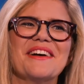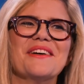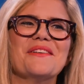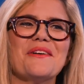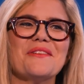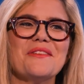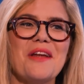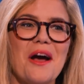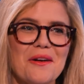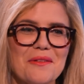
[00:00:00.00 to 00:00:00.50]

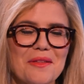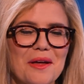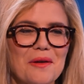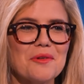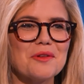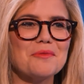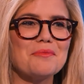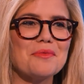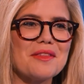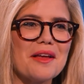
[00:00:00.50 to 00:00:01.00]
Well, no, that
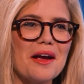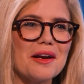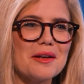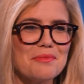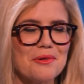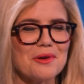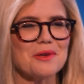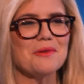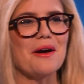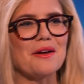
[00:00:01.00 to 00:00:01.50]
would slightly
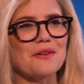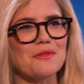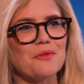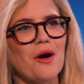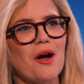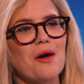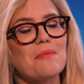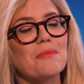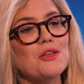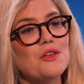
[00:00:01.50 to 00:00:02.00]
put you out of
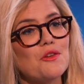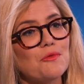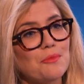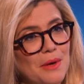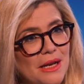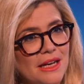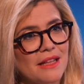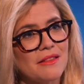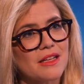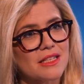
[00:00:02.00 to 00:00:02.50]
work. But you've
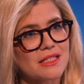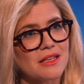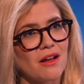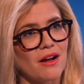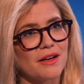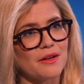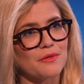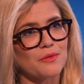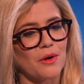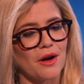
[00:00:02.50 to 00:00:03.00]
been in this
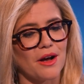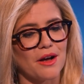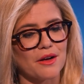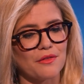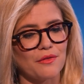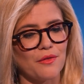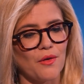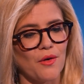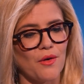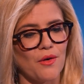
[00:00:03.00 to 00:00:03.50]
line of work
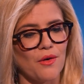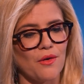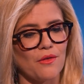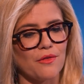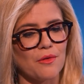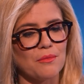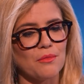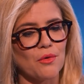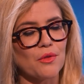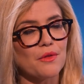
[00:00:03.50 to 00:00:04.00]
for
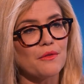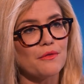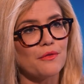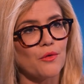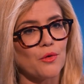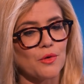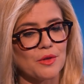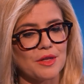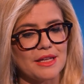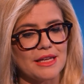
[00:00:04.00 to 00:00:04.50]
more than
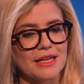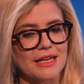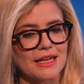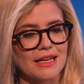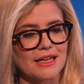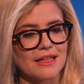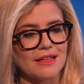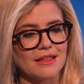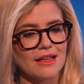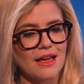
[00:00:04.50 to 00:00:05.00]
40
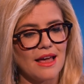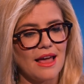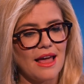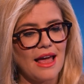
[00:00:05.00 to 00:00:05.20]
years.